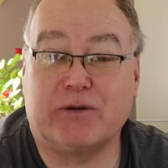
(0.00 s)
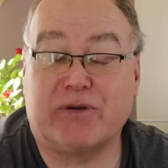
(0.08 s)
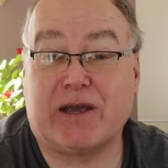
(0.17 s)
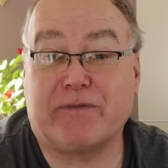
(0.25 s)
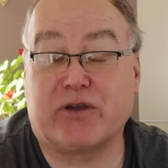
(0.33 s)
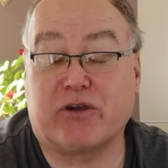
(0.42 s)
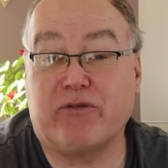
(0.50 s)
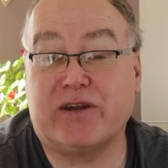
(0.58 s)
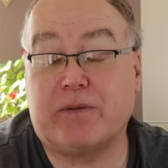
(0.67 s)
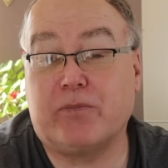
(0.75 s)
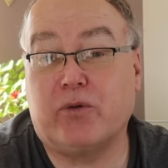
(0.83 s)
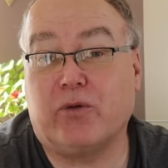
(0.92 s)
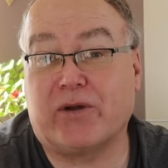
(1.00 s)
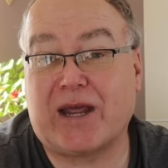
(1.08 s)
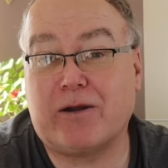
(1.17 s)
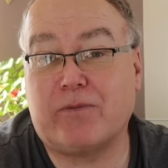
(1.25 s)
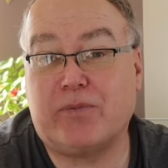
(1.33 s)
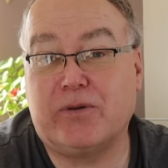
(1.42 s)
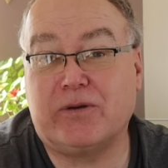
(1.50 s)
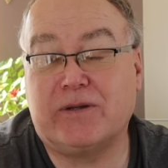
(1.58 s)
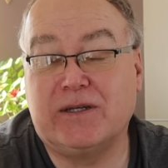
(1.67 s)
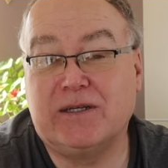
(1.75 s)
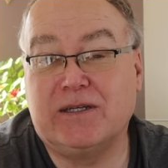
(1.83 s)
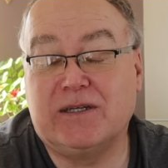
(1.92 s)
We have the grid import and
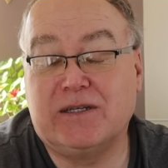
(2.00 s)
output.